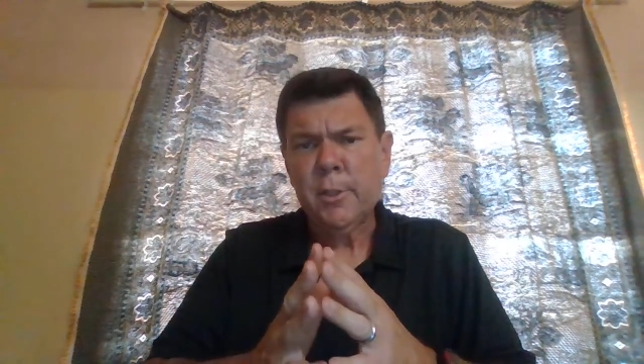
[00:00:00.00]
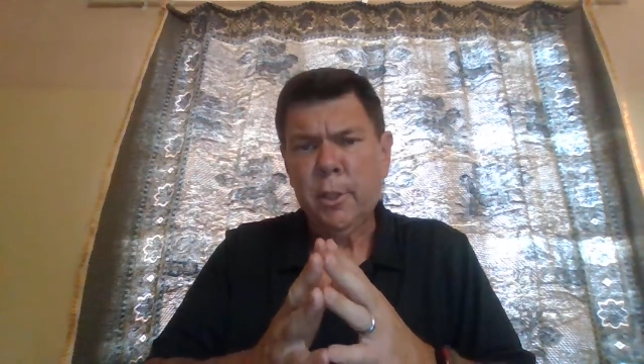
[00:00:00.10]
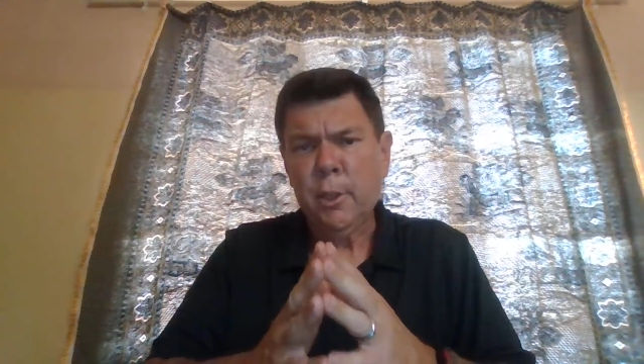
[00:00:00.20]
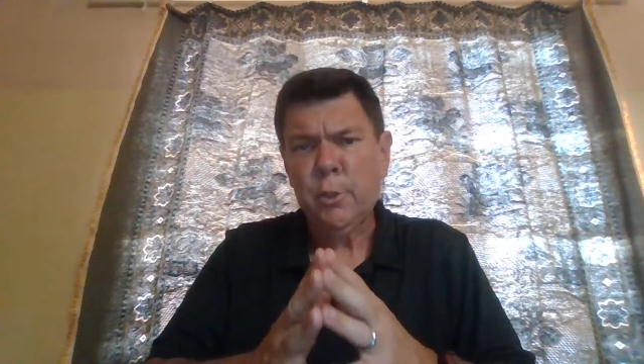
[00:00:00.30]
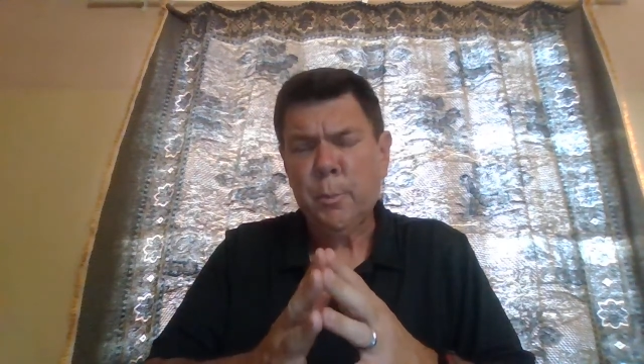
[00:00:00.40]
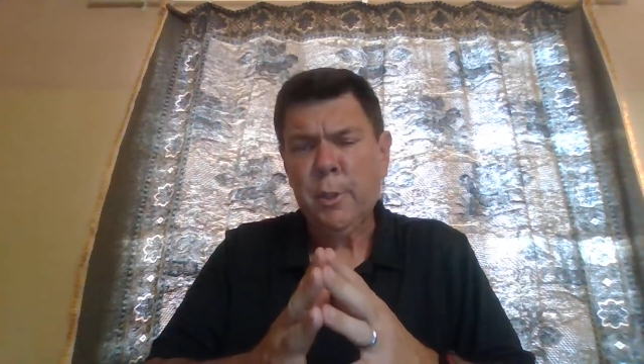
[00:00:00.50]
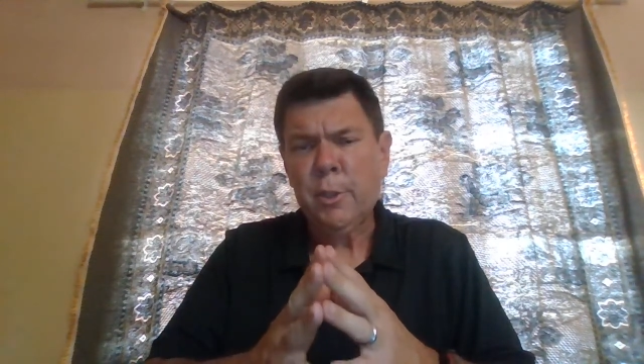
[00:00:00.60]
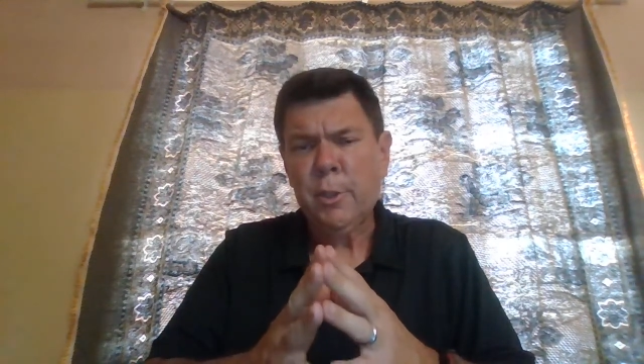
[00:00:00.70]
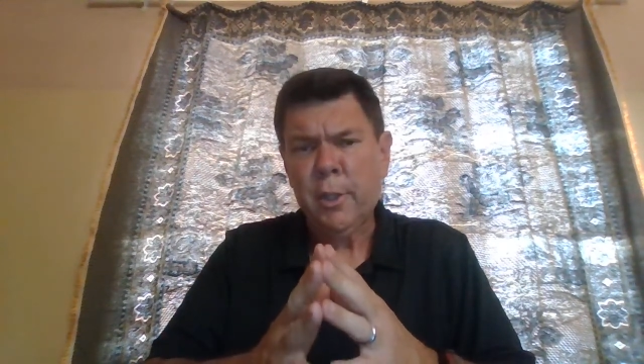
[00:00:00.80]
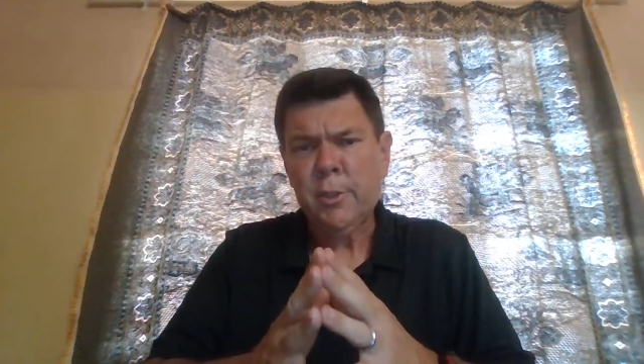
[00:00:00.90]
he knows when we
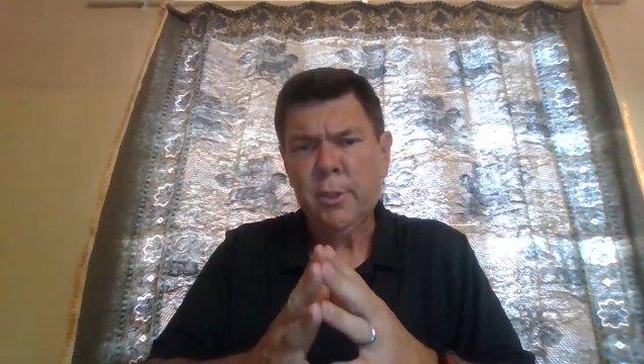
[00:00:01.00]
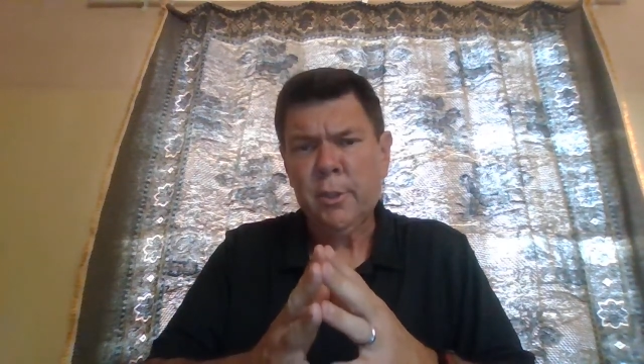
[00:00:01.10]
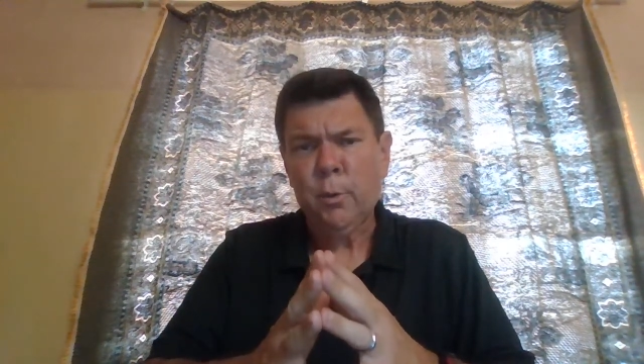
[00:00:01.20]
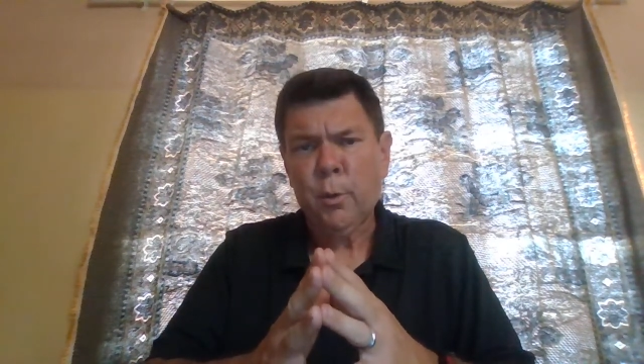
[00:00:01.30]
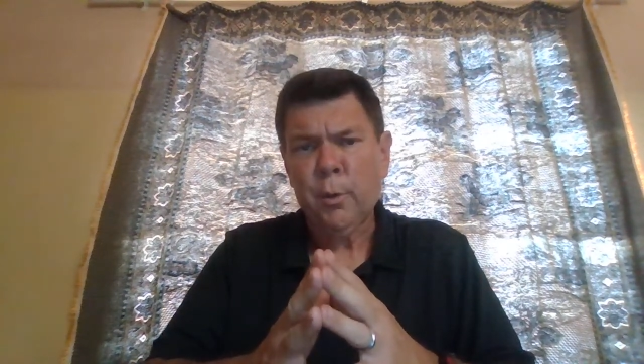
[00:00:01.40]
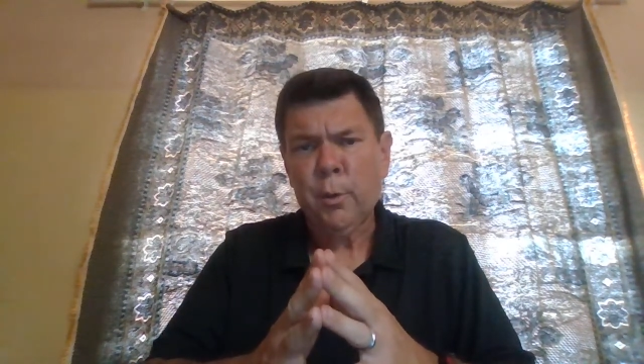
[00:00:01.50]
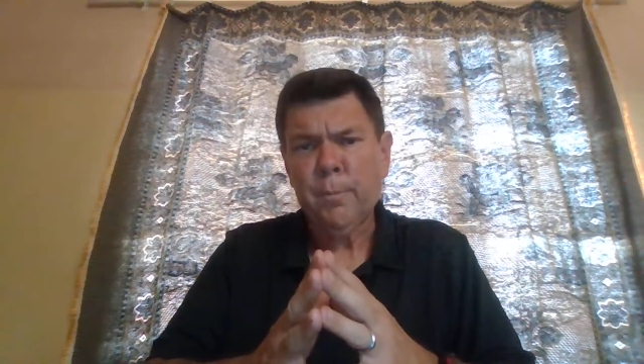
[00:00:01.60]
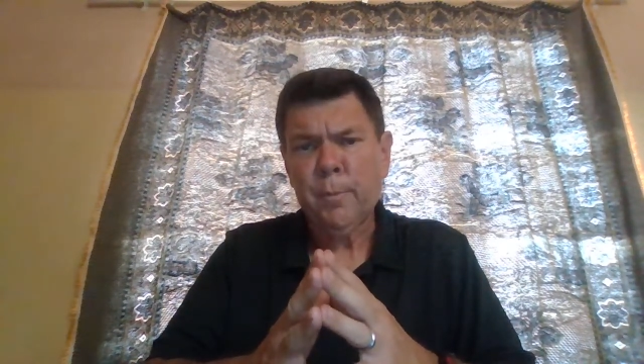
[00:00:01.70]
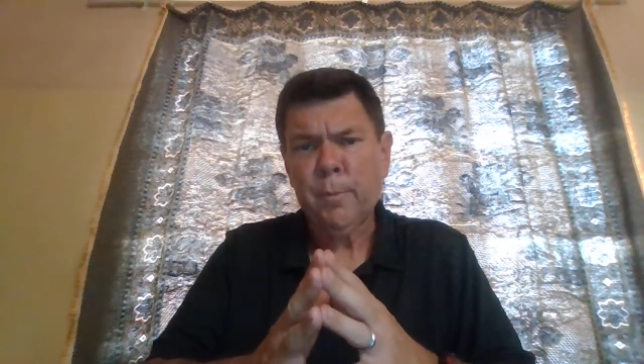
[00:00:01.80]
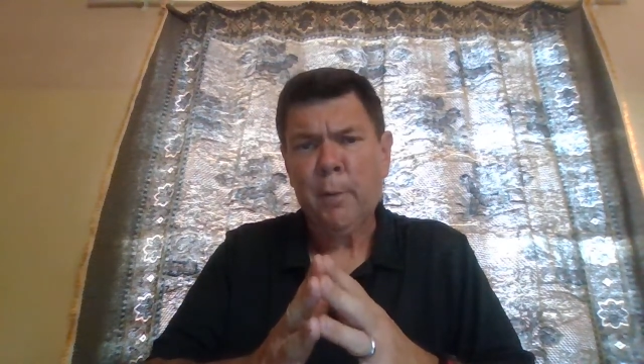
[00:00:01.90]
trust in the Lord,
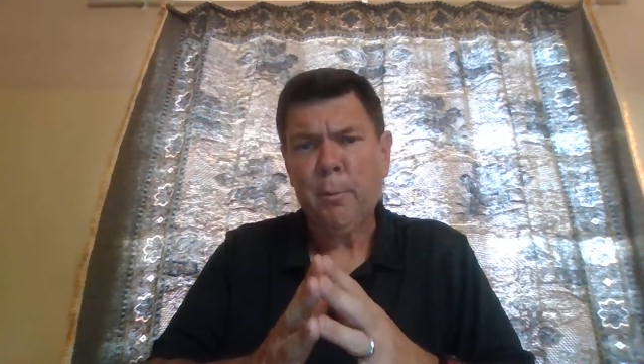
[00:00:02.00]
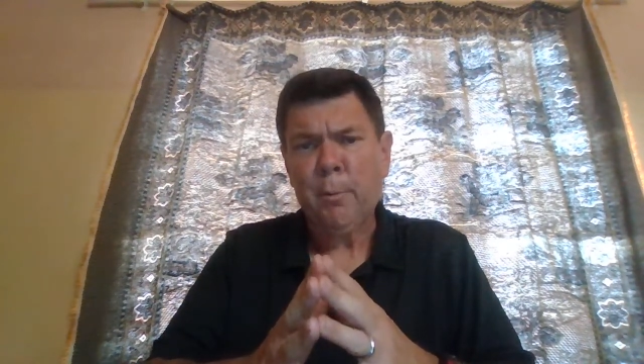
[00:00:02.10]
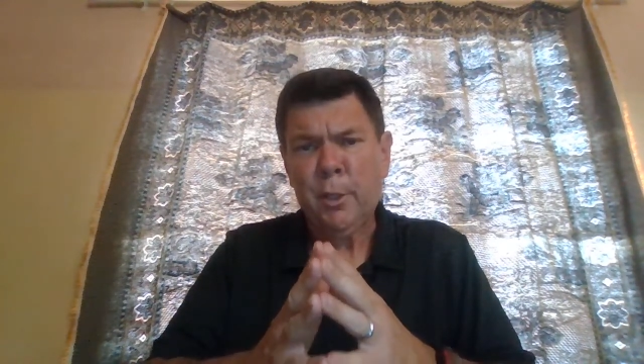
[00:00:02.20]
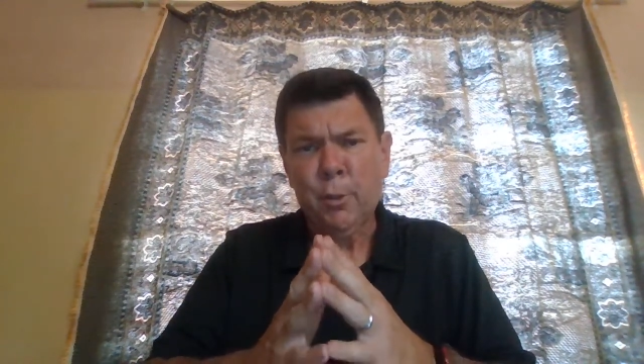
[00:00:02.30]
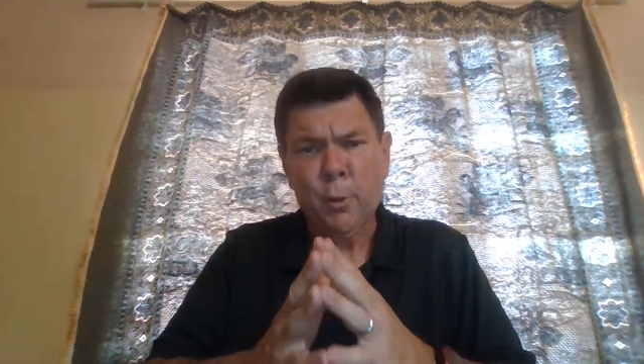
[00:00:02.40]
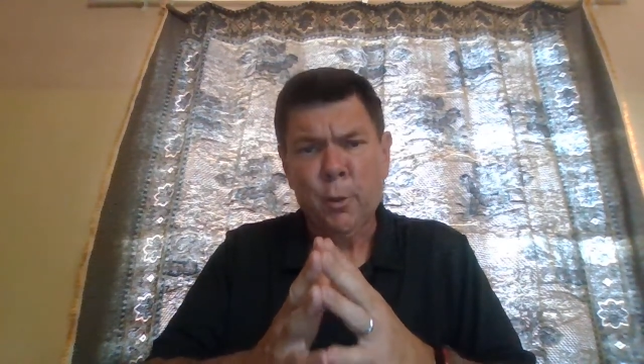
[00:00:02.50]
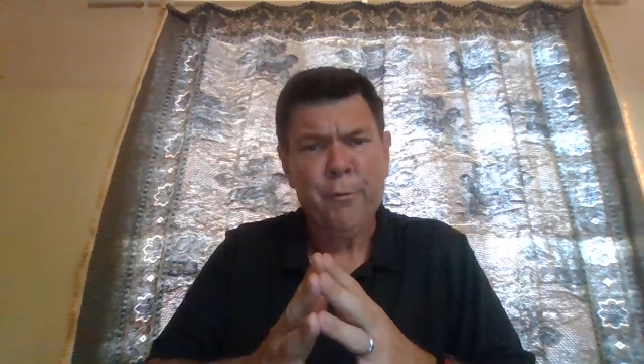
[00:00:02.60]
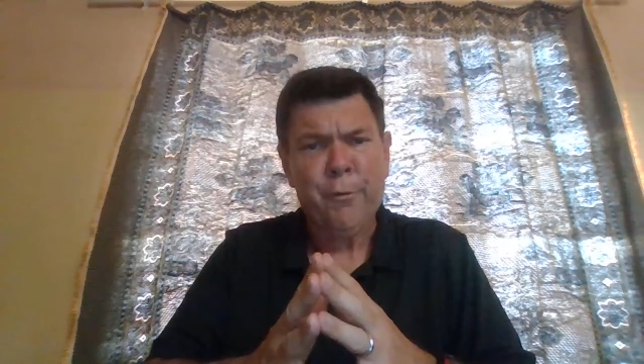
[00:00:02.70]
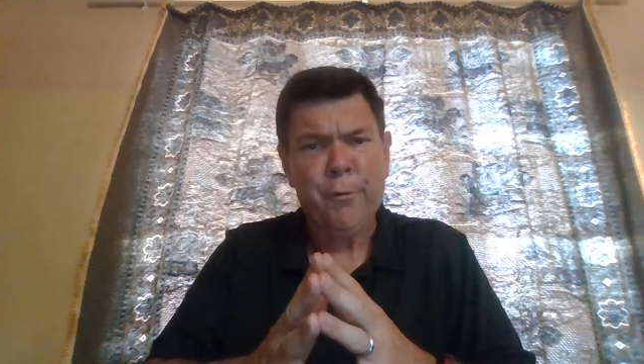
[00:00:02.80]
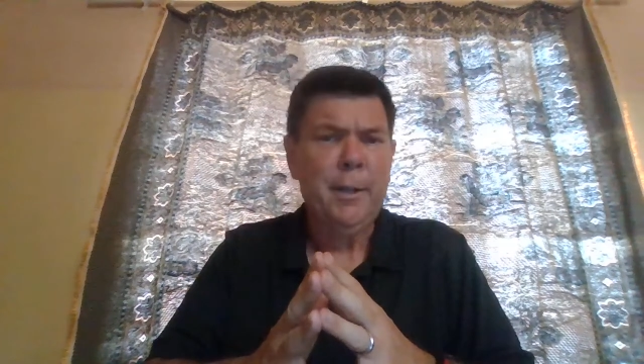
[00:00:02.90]
God will be
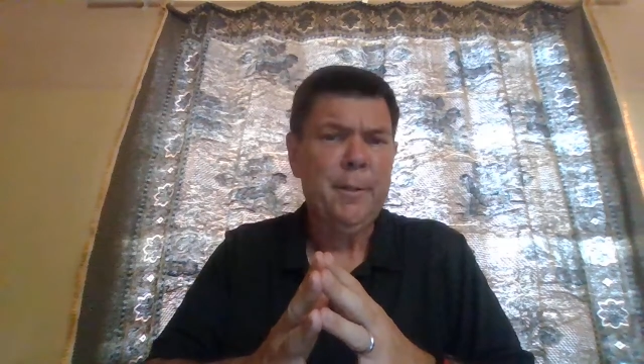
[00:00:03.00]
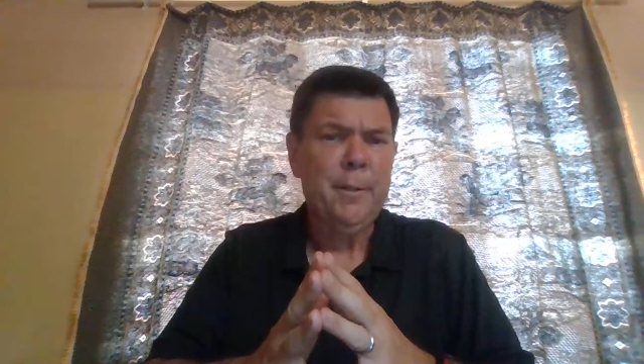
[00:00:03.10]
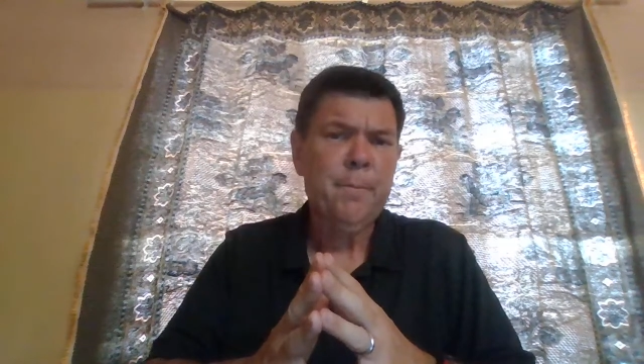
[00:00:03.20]
glorified,